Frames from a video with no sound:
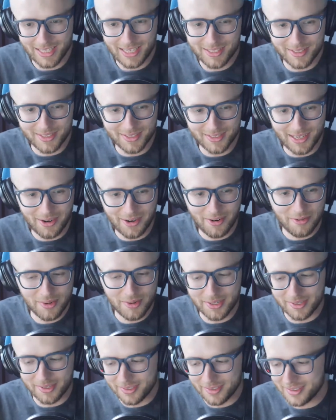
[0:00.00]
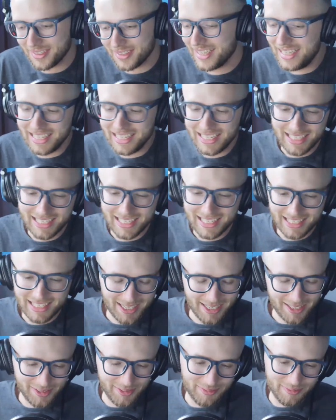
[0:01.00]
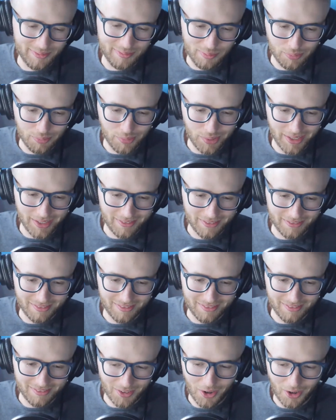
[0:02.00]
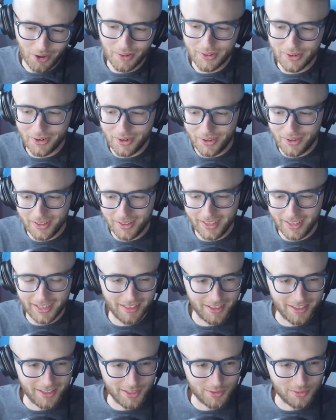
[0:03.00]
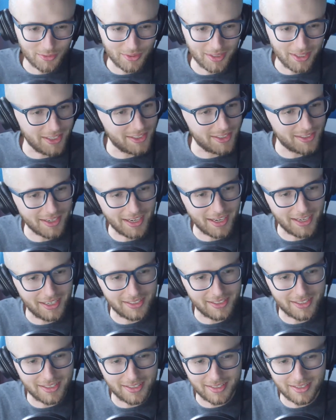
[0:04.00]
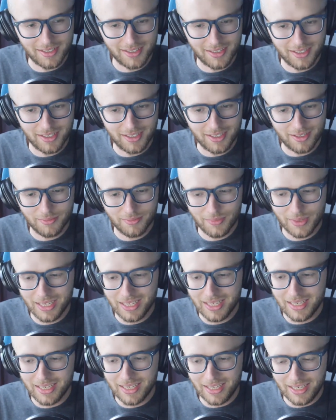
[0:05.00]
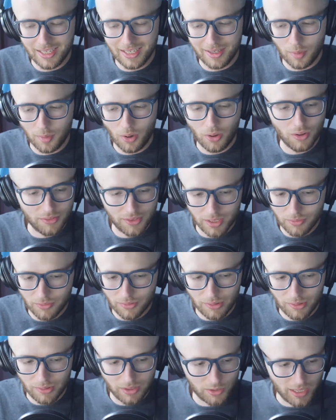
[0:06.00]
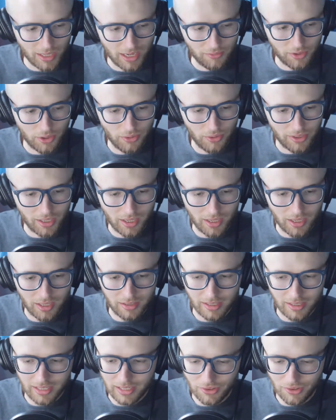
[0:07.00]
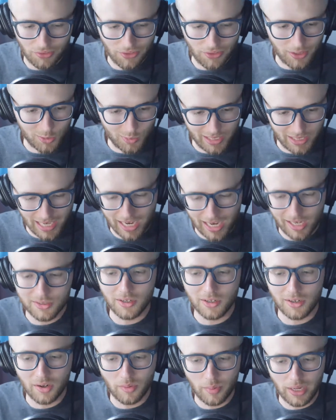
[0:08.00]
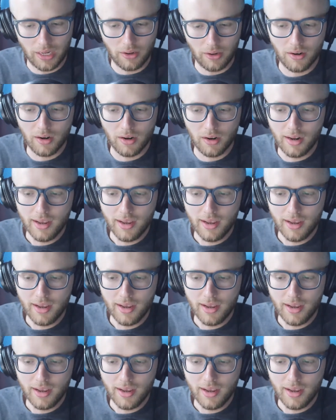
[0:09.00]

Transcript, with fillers: that's just how it works. Um, but all in all, like I think it's really exciting to see um, all of the different things we have going on, even the things we can't talk about.